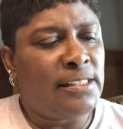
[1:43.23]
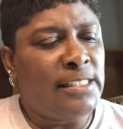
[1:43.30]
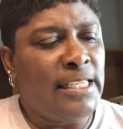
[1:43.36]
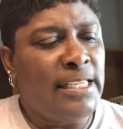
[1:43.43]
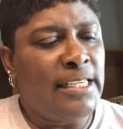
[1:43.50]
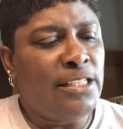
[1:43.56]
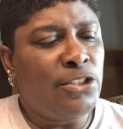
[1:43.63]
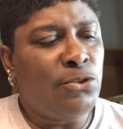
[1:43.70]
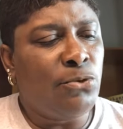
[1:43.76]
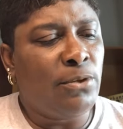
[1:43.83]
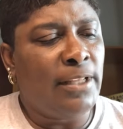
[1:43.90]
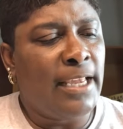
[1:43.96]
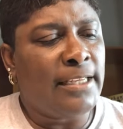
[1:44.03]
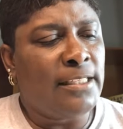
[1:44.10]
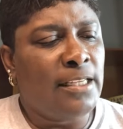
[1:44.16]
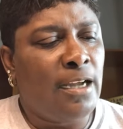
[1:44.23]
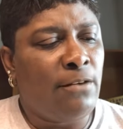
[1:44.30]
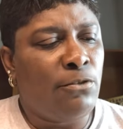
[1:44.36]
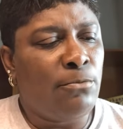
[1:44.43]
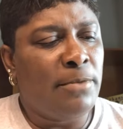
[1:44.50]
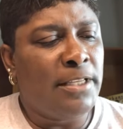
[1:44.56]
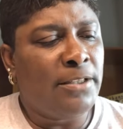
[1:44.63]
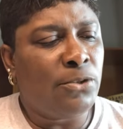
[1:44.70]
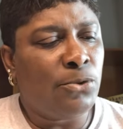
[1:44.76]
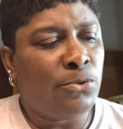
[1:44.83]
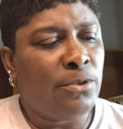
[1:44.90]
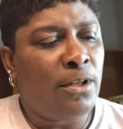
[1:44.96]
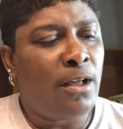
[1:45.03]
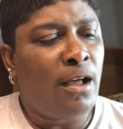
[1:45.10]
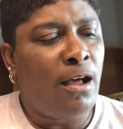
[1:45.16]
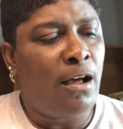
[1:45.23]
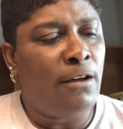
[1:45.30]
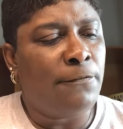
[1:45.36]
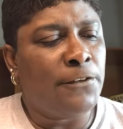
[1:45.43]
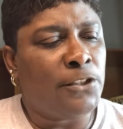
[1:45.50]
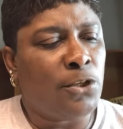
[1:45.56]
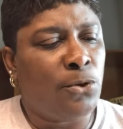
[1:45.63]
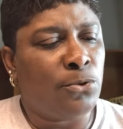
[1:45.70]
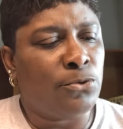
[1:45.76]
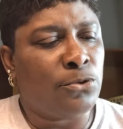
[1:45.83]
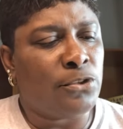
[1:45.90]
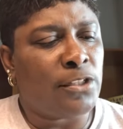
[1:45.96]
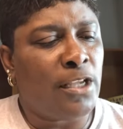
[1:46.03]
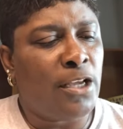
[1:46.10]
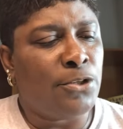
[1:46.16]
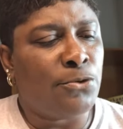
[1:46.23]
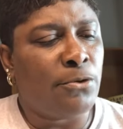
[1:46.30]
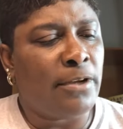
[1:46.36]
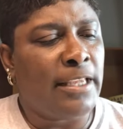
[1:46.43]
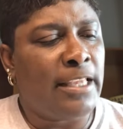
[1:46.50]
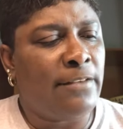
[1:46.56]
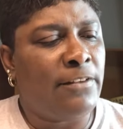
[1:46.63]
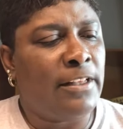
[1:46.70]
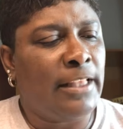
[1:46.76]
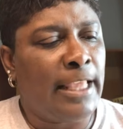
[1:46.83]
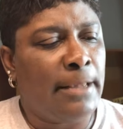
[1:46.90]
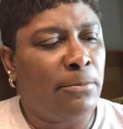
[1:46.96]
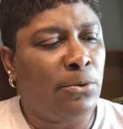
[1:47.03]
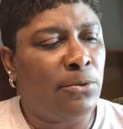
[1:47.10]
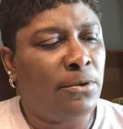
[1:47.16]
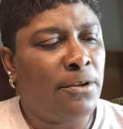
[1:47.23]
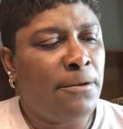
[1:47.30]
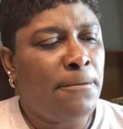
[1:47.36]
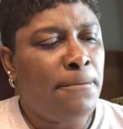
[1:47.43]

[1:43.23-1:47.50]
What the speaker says: seeking to elect governmental office holders under a given label.